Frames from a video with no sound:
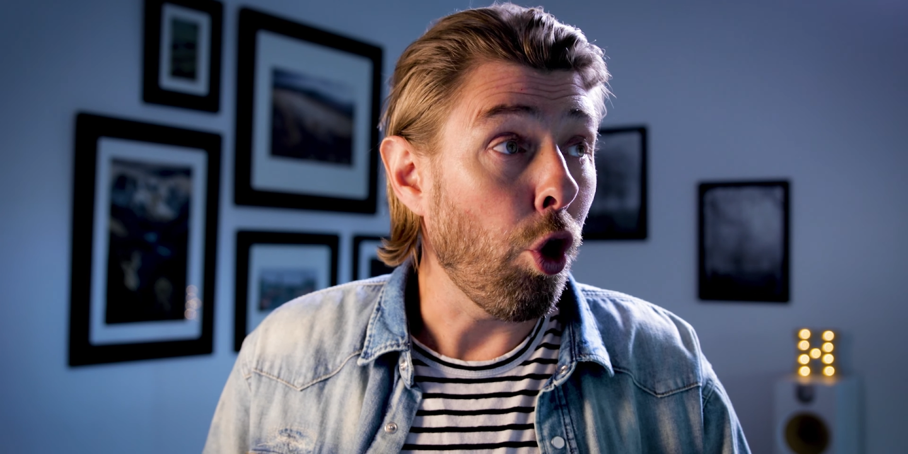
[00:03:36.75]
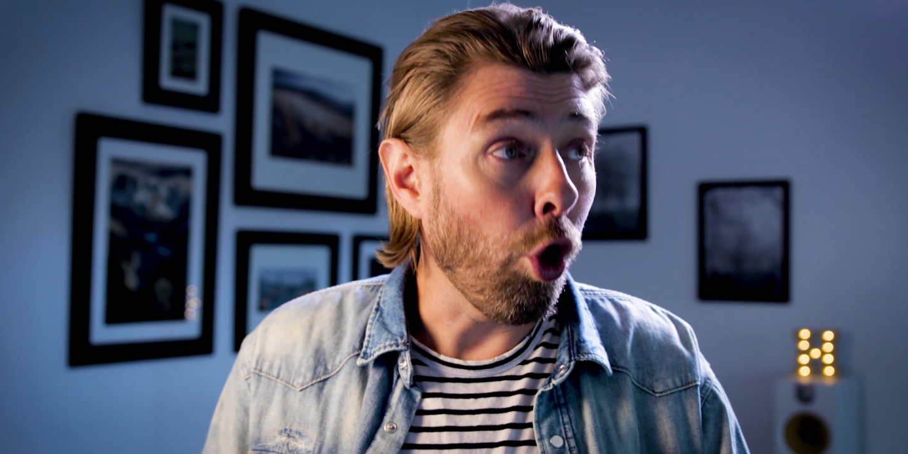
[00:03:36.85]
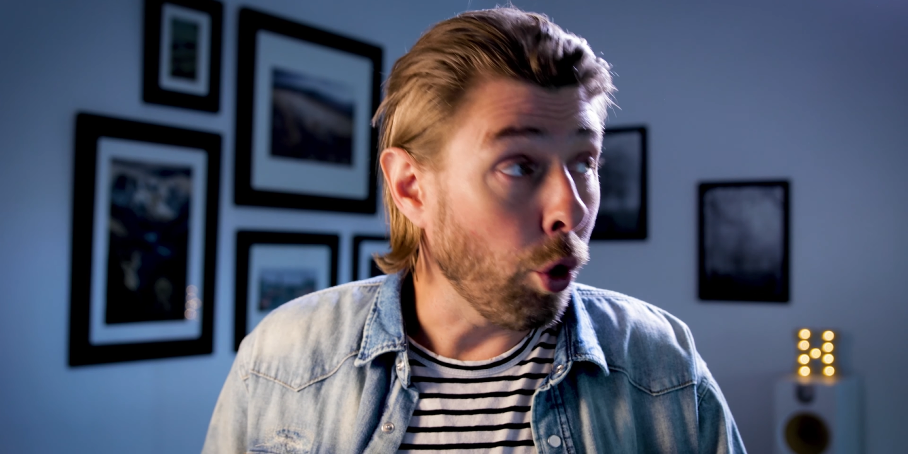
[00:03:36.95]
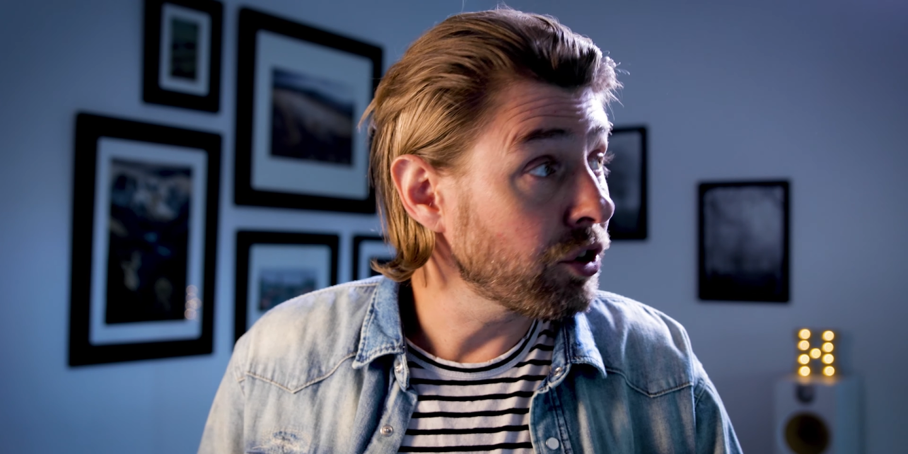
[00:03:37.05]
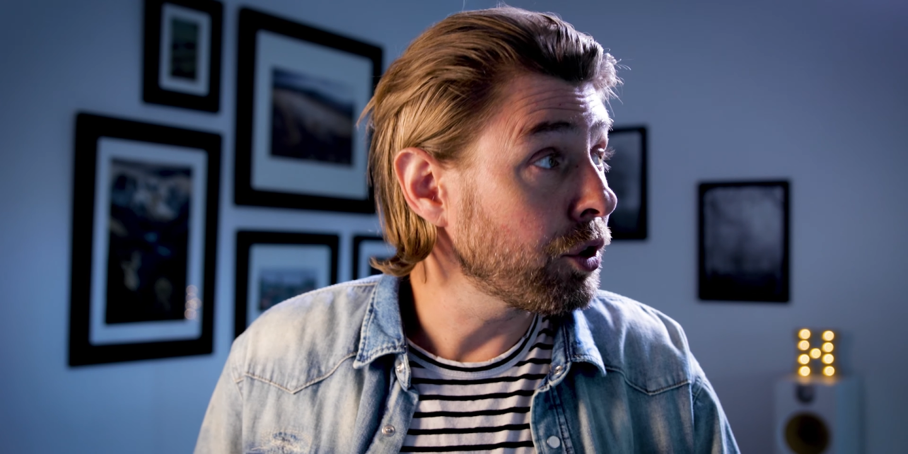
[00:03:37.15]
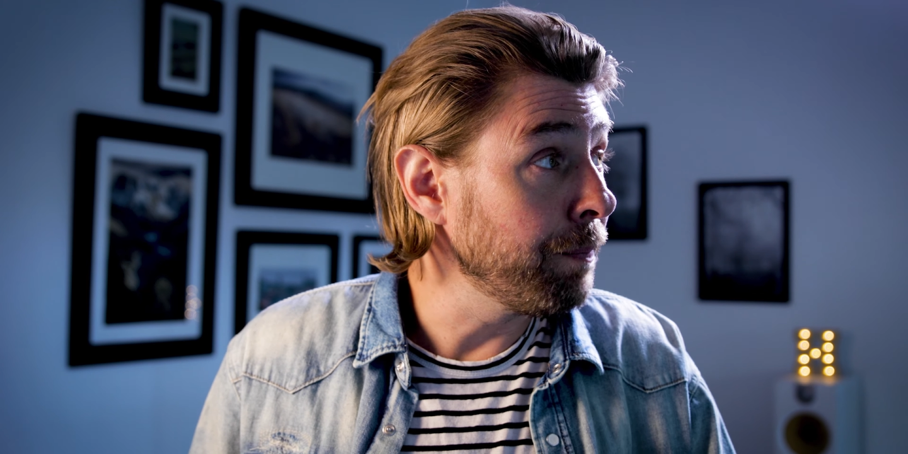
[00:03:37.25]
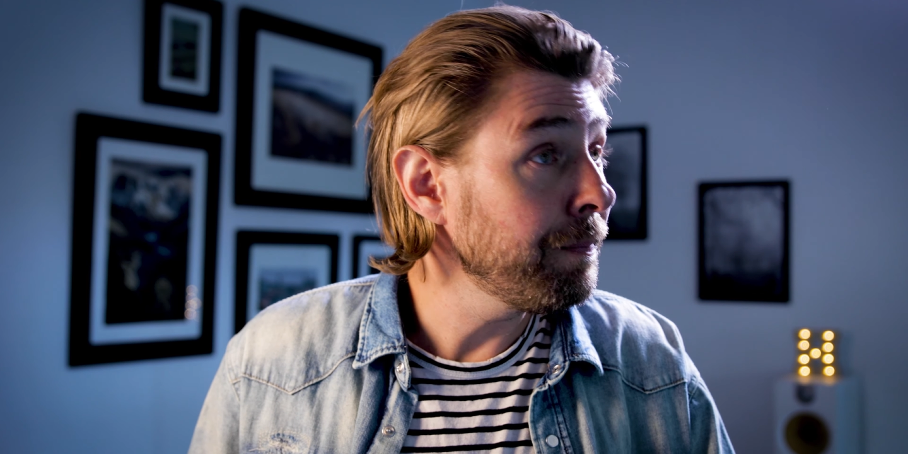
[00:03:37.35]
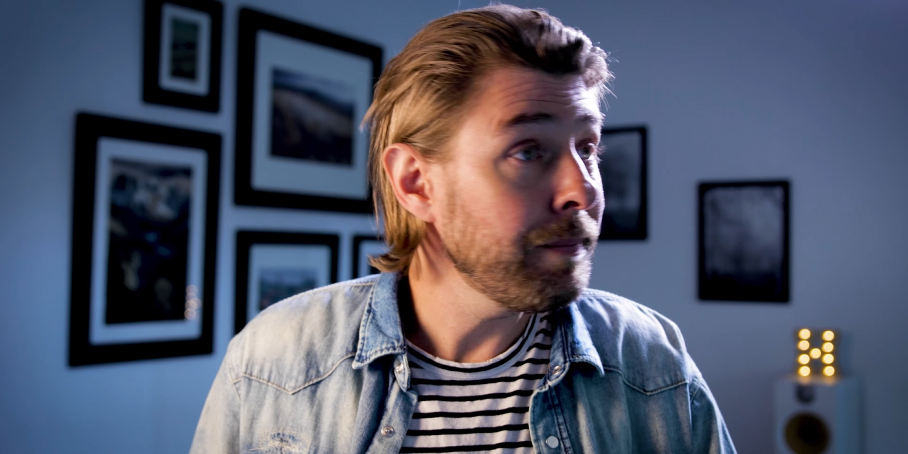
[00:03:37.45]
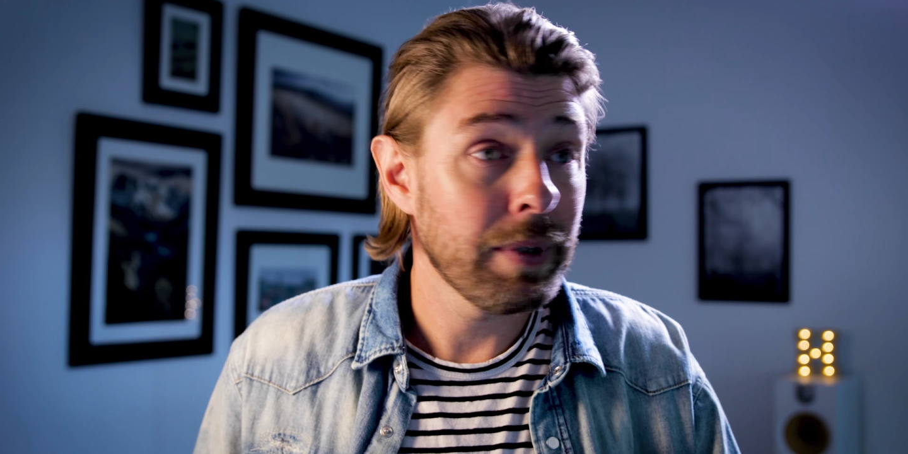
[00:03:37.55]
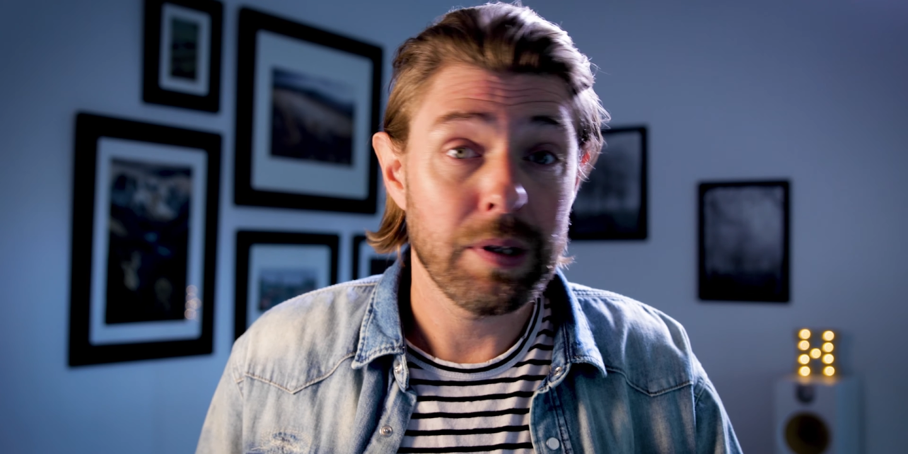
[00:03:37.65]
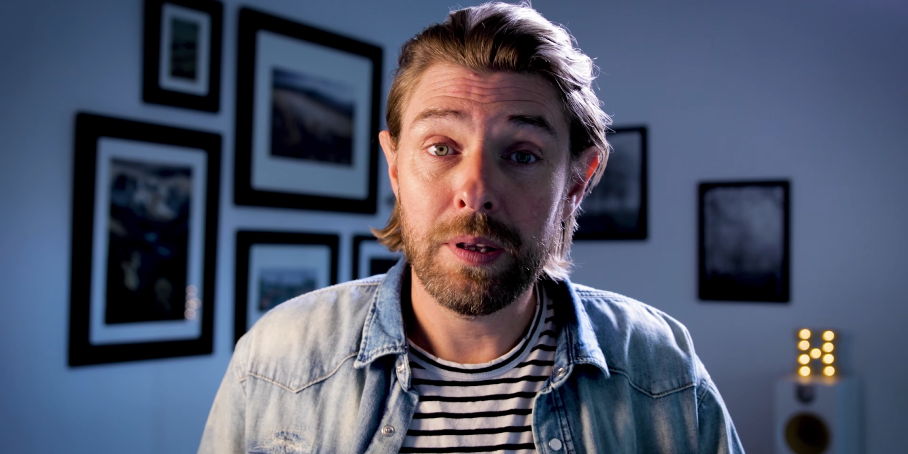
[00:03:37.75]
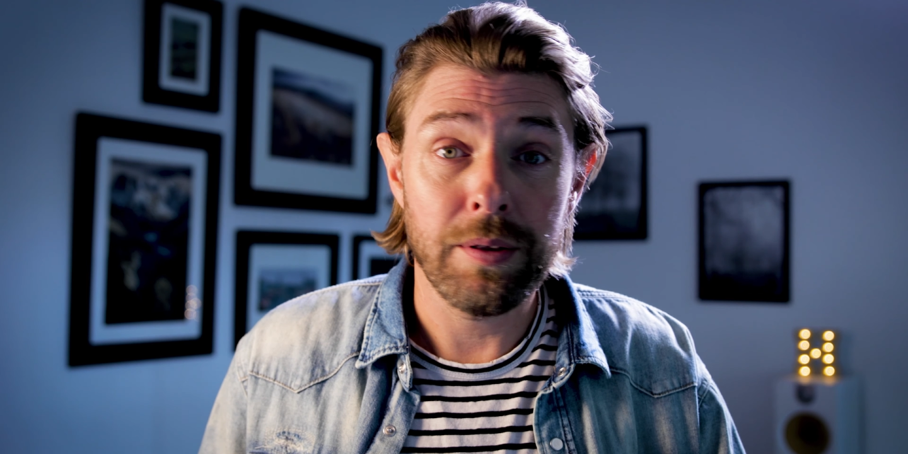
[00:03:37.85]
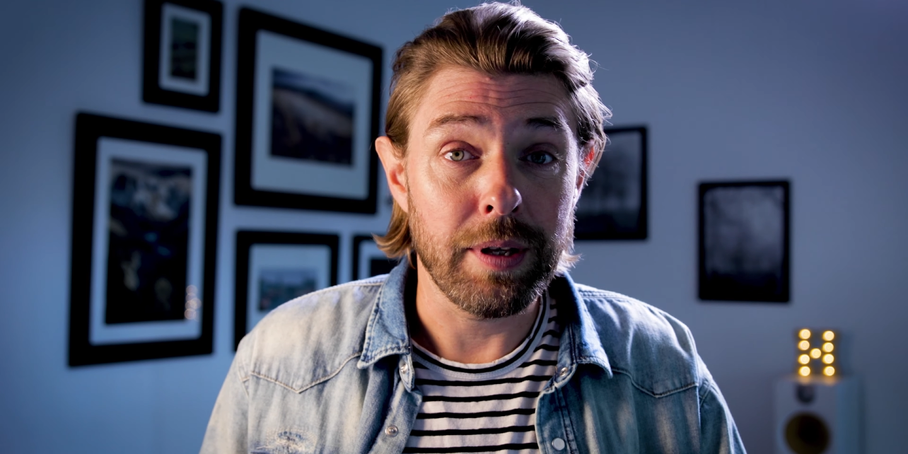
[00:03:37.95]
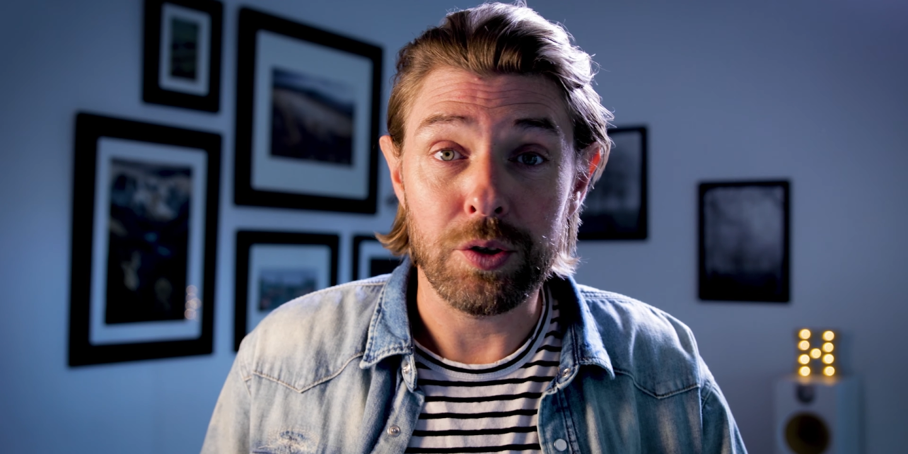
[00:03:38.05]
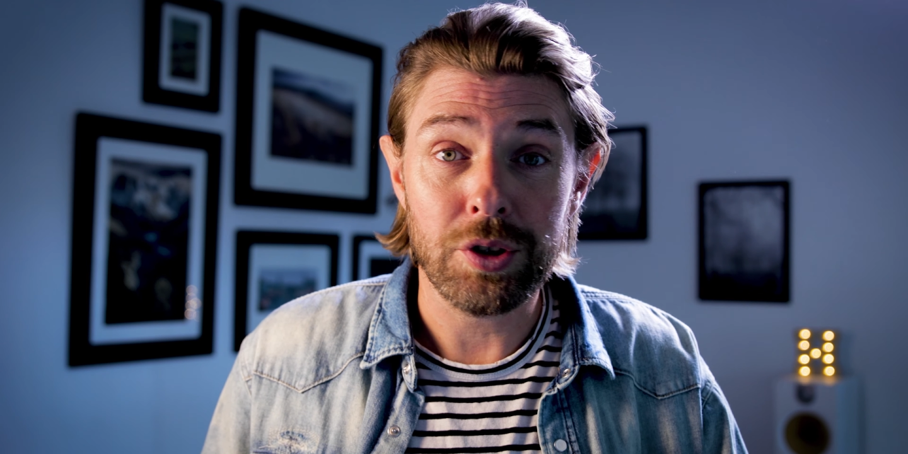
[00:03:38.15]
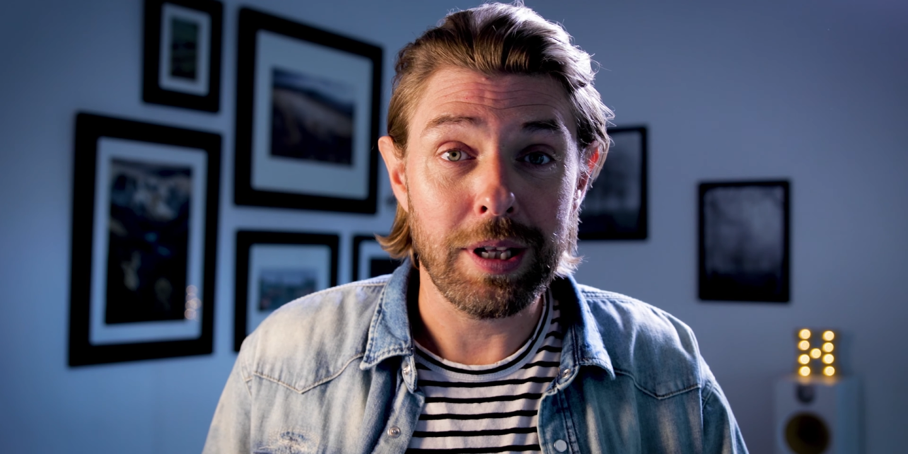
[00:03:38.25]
autumn, there's